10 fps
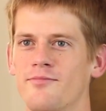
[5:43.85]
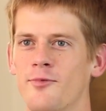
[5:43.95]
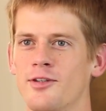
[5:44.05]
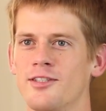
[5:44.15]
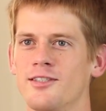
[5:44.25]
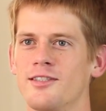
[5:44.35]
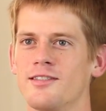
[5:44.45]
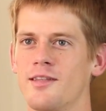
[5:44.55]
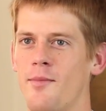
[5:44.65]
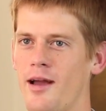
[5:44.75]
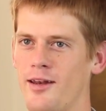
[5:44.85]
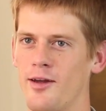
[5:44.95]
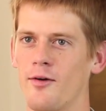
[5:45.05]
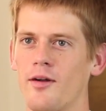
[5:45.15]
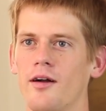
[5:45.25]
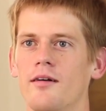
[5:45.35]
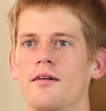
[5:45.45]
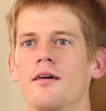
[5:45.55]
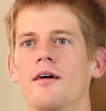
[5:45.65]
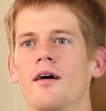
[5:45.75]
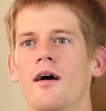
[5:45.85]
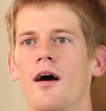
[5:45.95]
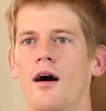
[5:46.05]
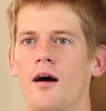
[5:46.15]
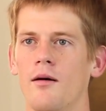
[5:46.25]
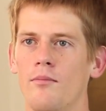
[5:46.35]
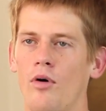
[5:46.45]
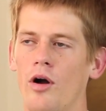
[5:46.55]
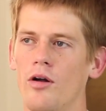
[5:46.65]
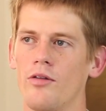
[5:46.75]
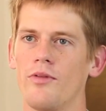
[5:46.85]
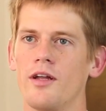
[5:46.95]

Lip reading: which is just the mandioca boiled,